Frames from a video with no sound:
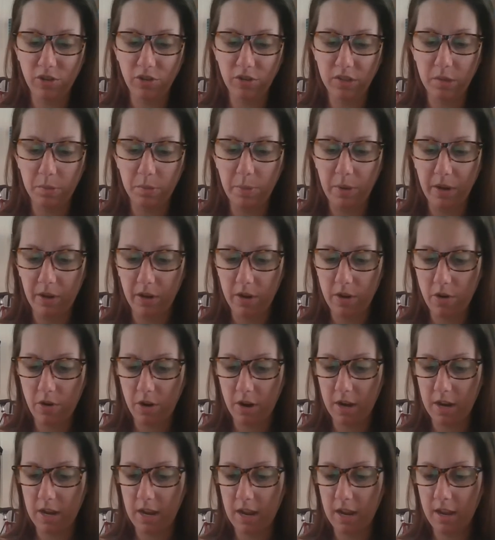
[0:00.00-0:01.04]

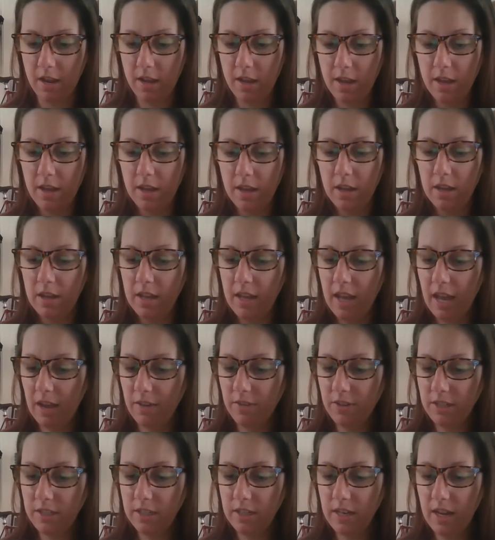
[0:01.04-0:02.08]
superiority.
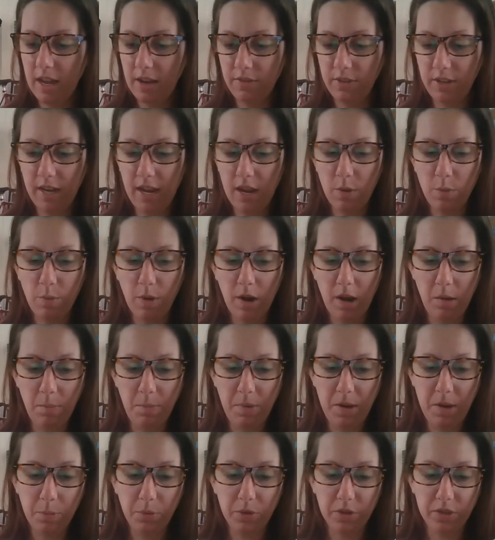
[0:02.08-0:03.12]
Having to navigate white
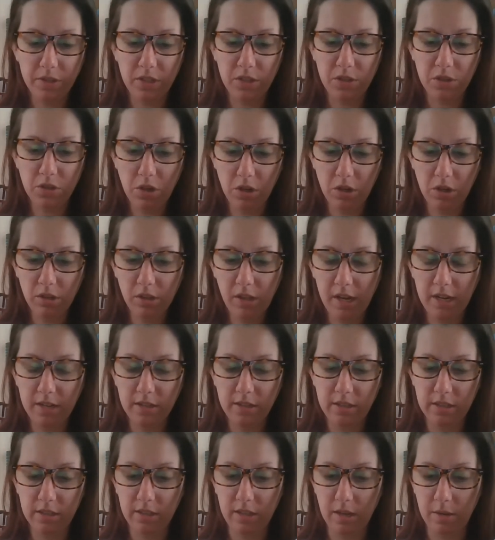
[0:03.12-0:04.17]
people's internalized
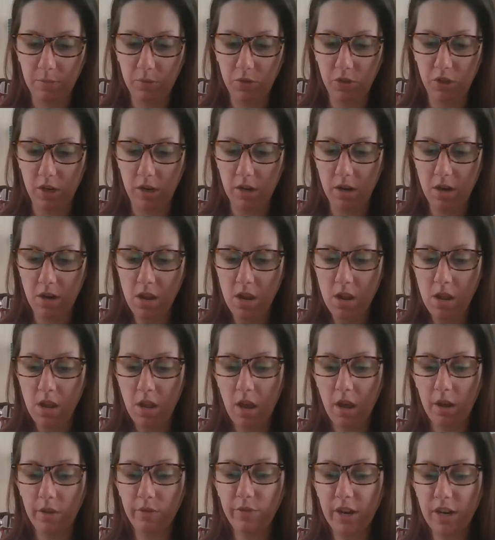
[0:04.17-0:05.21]
assumption
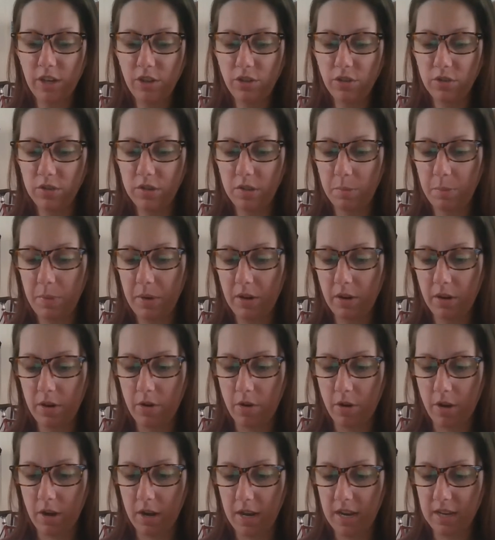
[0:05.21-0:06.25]
of racial
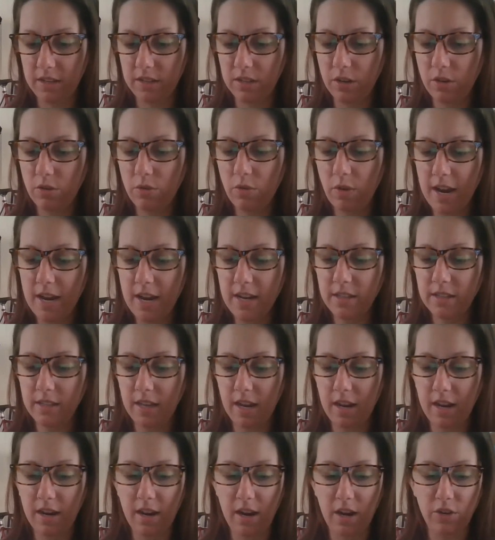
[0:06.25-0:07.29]
superiority is a great
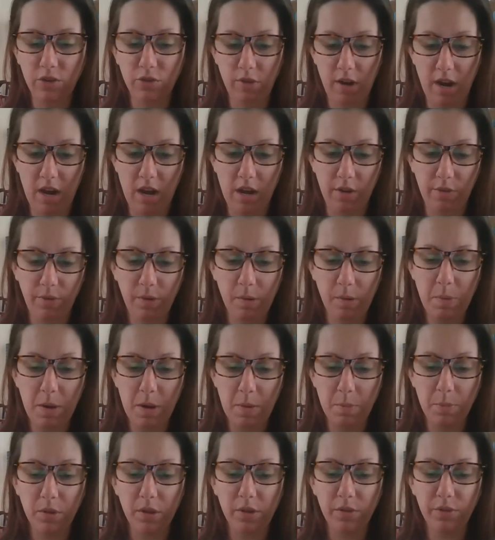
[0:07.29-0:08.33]
psychic drain for
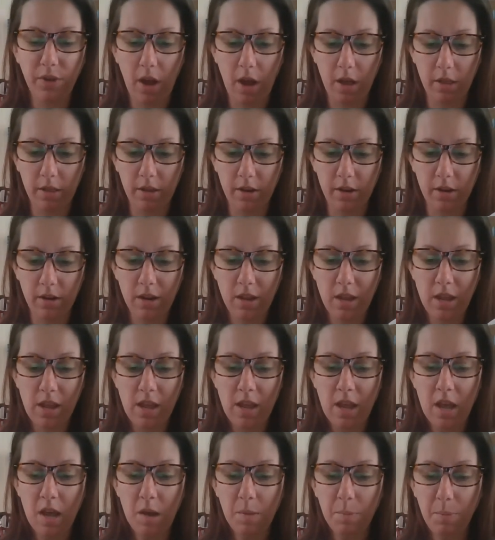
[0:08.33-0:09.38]
people of color,
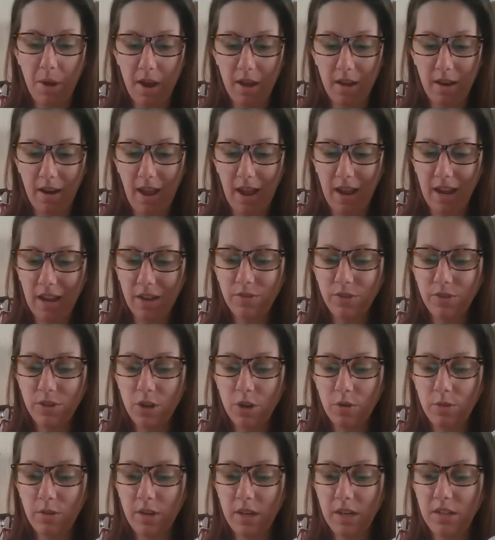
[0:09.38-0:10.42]
but I have
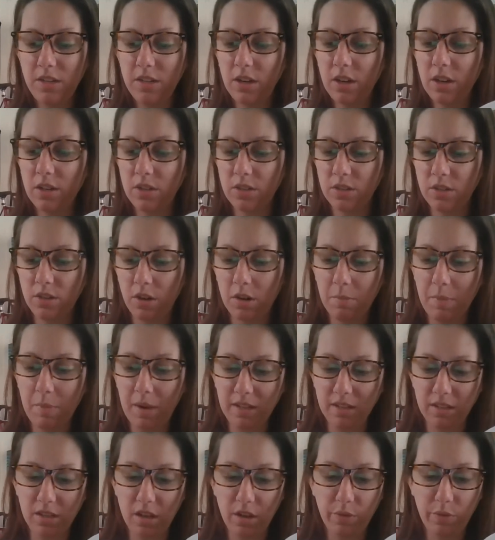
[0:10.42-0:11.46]
no need to concern
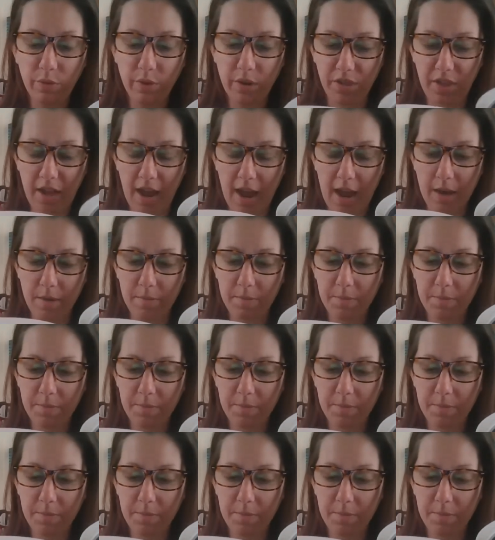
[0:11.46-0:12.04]
myself with that.